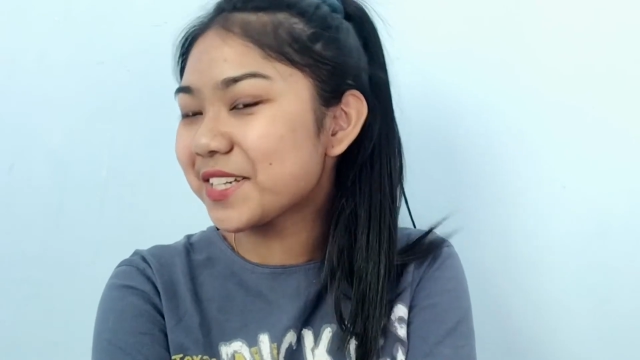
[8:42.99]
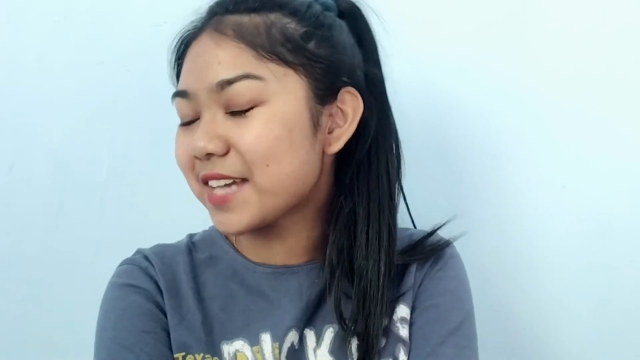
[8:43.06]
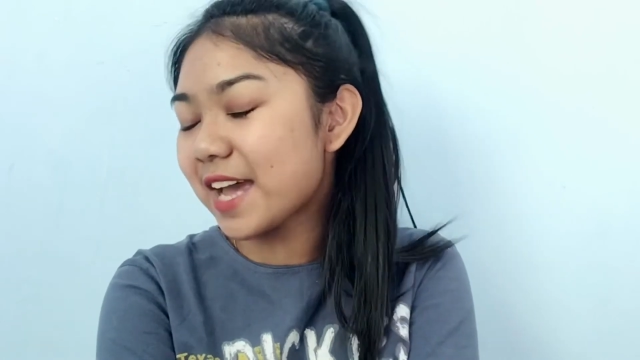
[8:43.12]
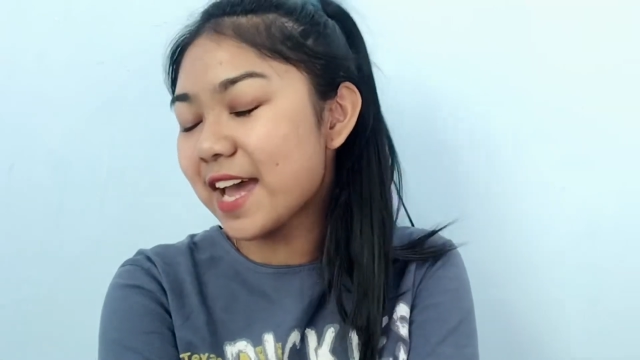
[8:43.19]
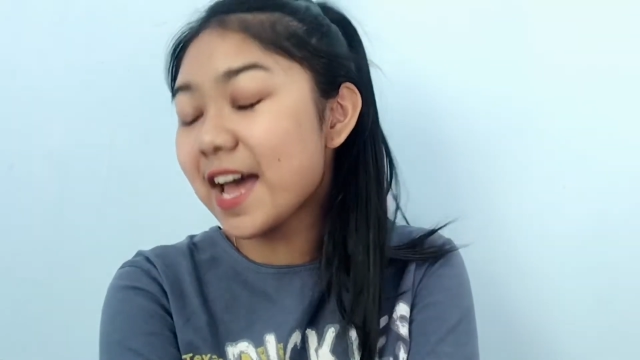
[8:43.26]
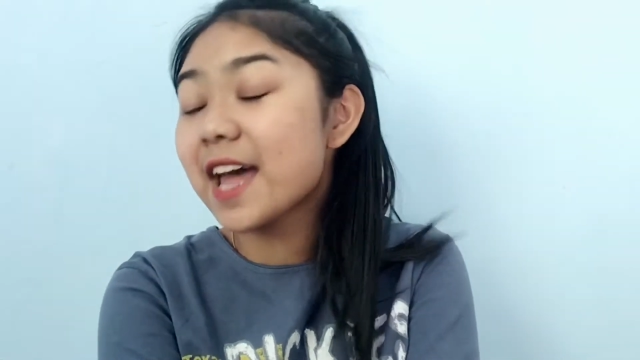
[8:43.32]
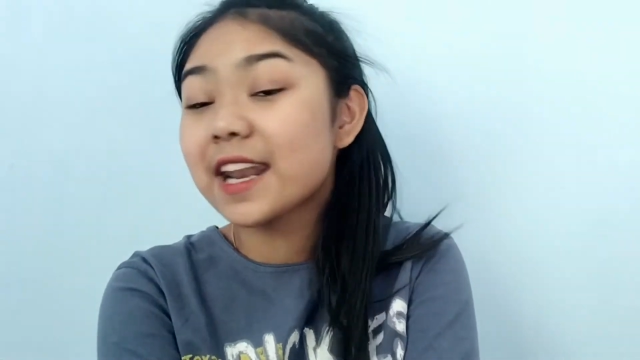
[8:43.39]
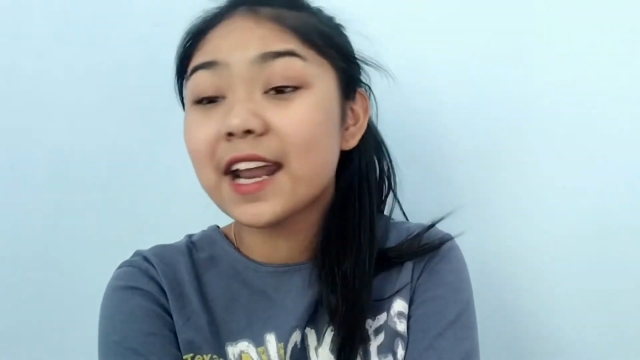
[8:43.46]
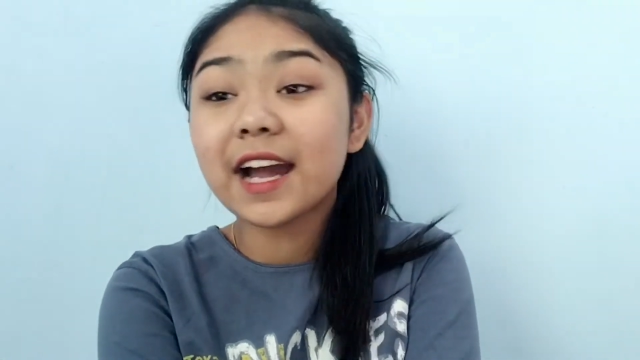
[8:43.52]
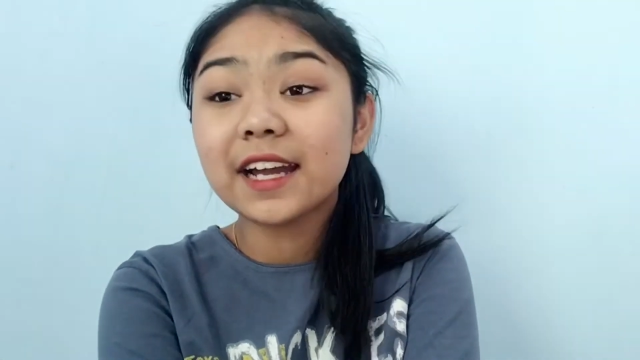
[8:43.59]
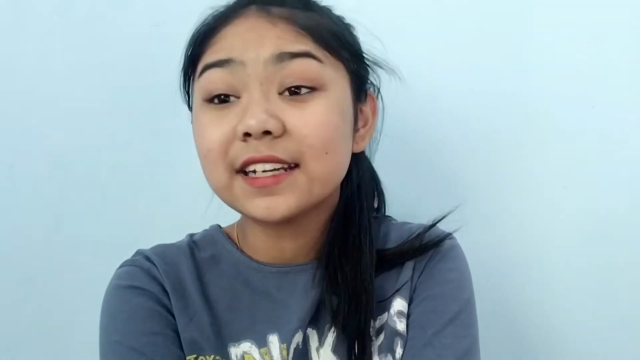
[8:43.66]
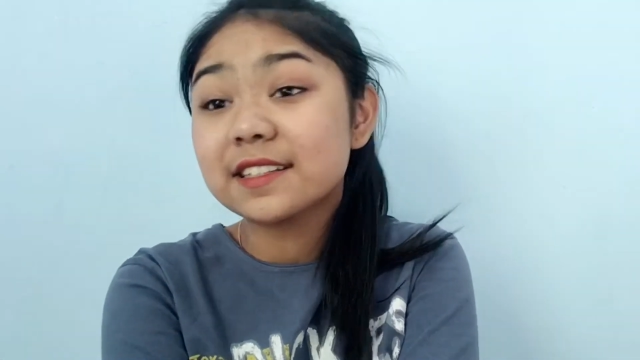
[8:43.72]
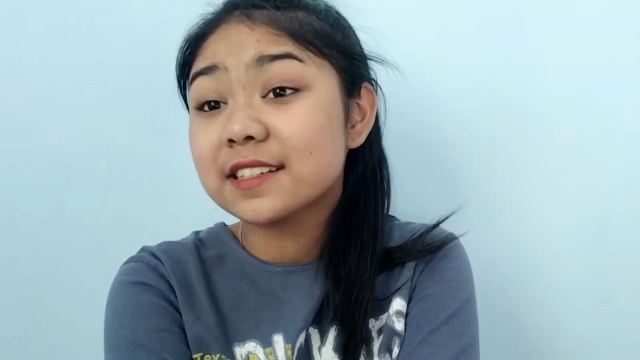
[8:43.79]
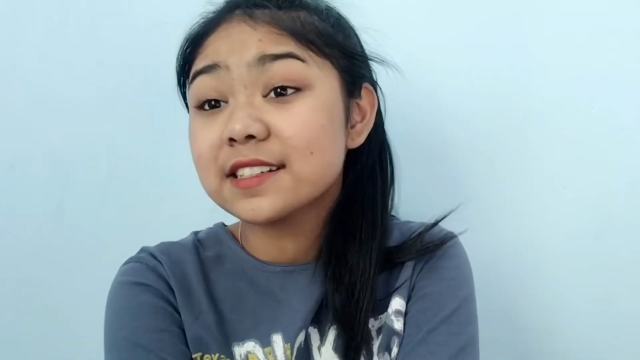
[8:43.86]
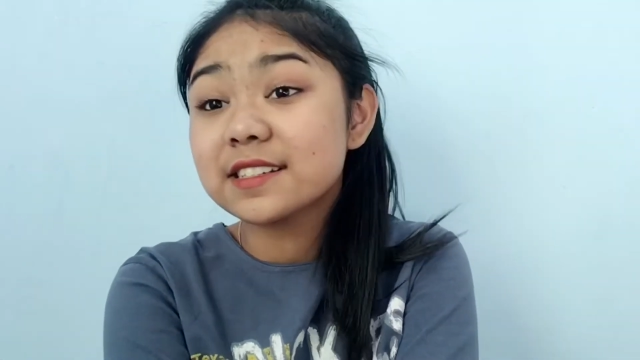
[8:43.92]
And I
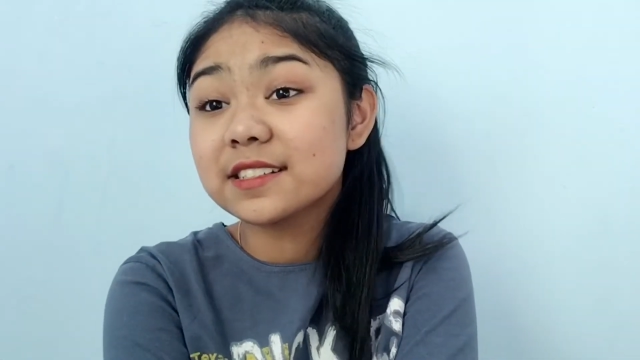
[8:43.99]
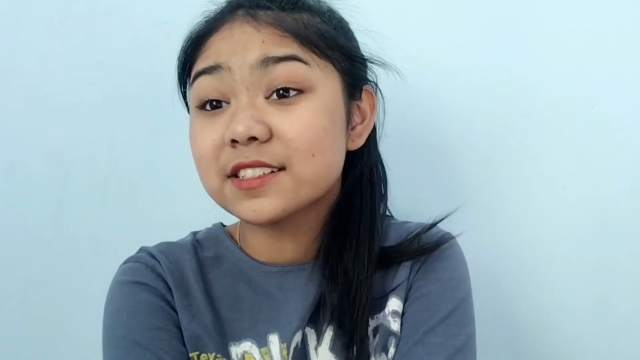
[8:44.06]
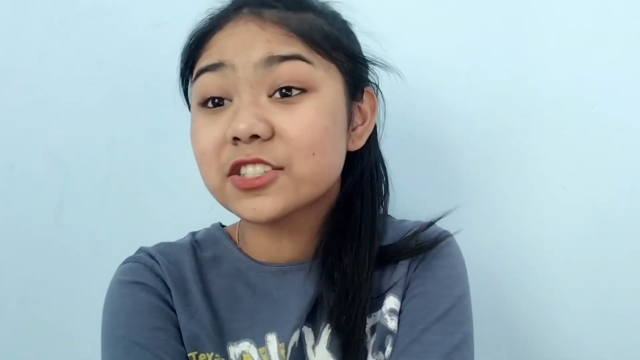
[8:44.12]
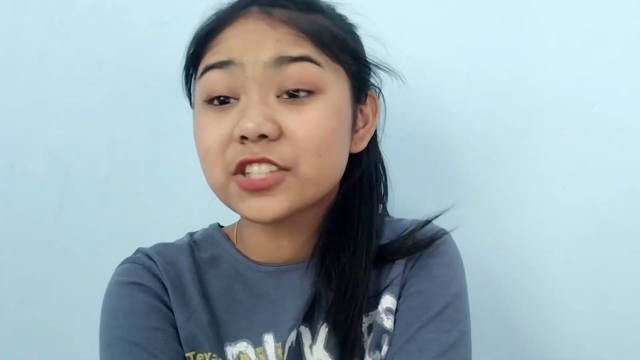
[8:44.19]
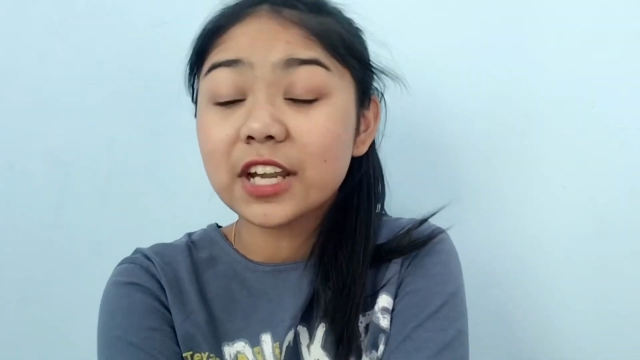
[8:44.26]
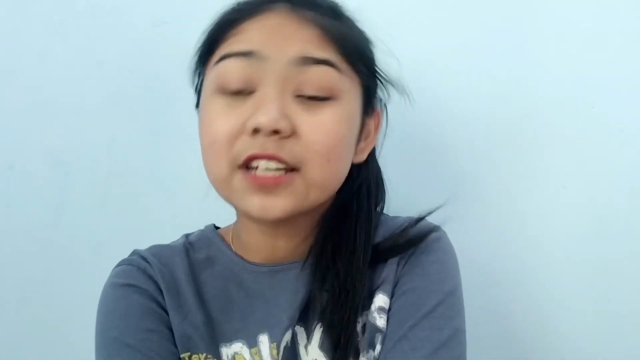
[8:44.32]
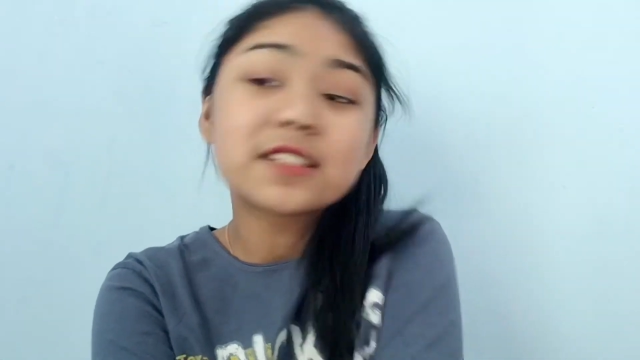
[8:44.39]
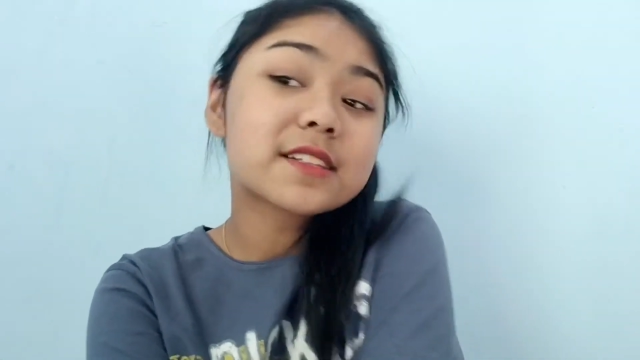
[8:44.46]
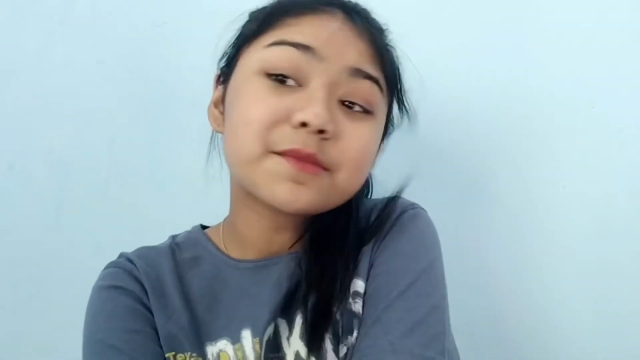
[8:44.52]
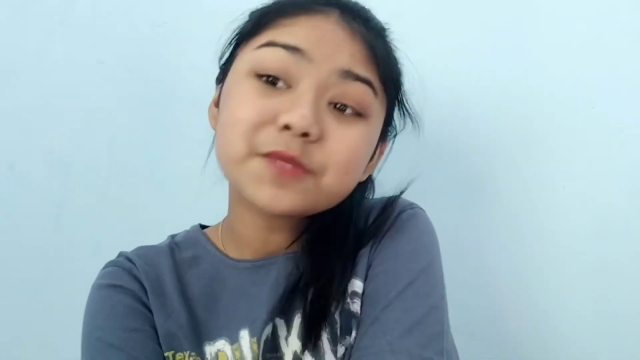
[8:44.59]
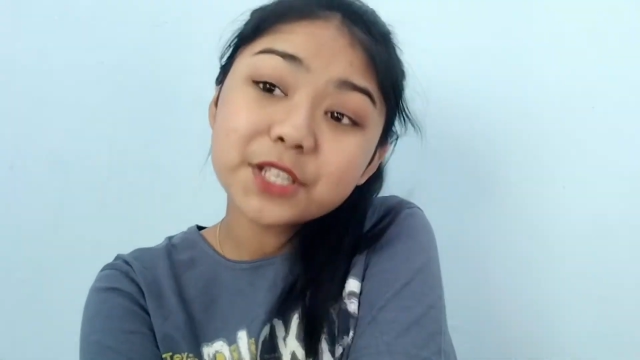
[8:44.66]
did shed some